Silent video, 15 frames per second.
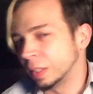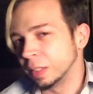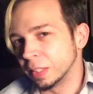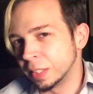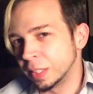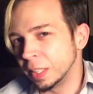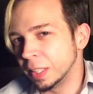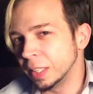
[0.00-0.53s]

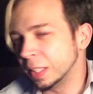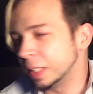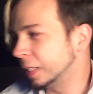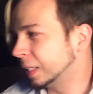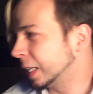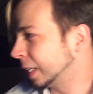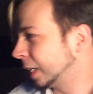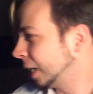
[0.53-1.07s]
CD
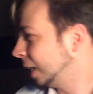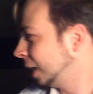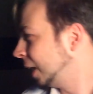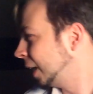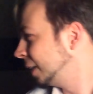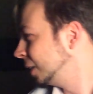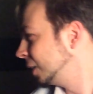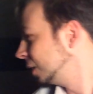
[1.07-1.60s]
that
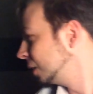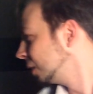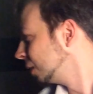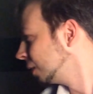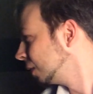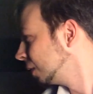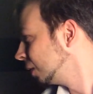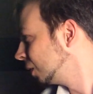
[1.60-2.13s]
I
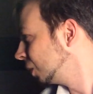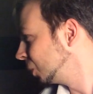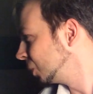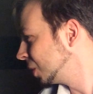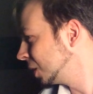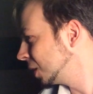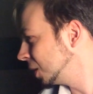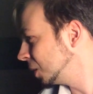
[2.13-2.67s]

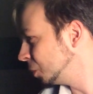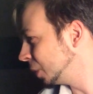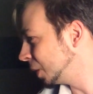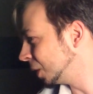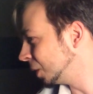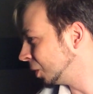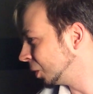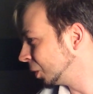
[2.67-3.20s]
don't see
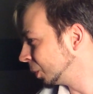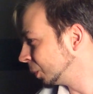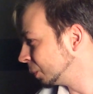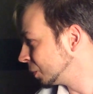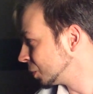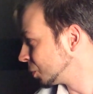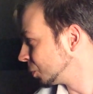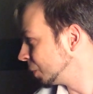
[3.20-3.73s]
within
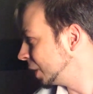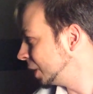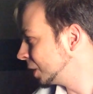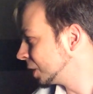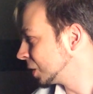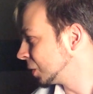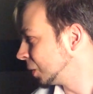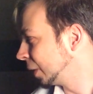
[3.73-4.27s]
arm's
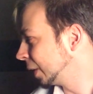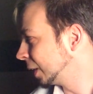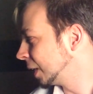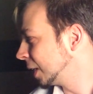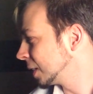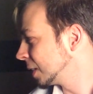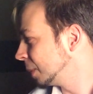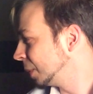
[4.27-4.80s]
reach, so I
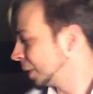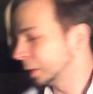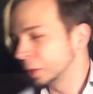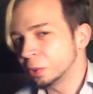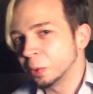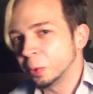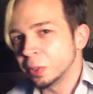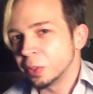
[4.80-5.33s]
guess I'm not going
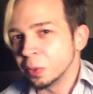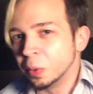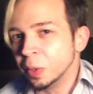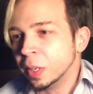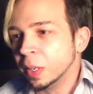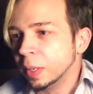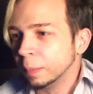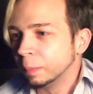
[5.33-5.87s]
to show it to you.
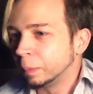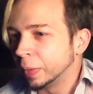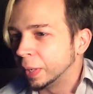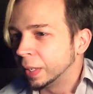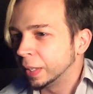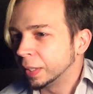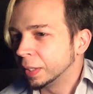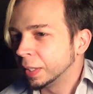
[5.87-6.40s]

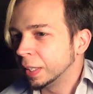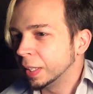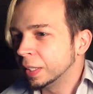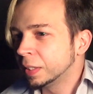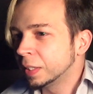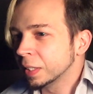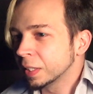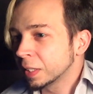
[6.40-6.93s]
But it
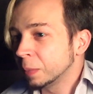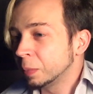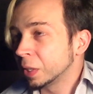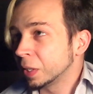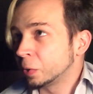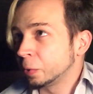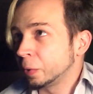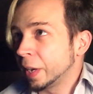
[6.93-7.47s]
does come
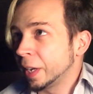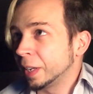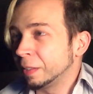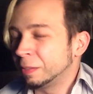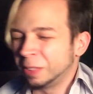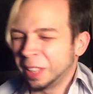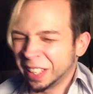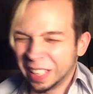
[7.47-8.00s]
with a
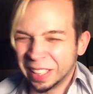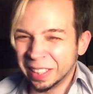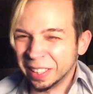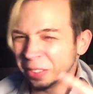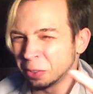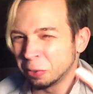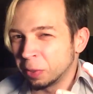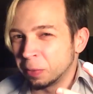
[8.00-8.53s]
track, like, I
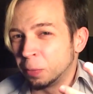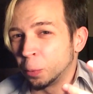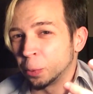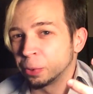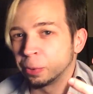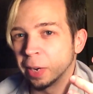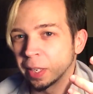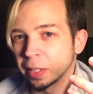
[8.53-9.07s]
think there's only
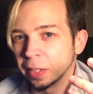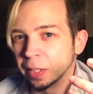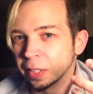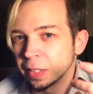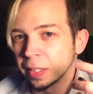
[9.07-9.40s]
4 tracks on it.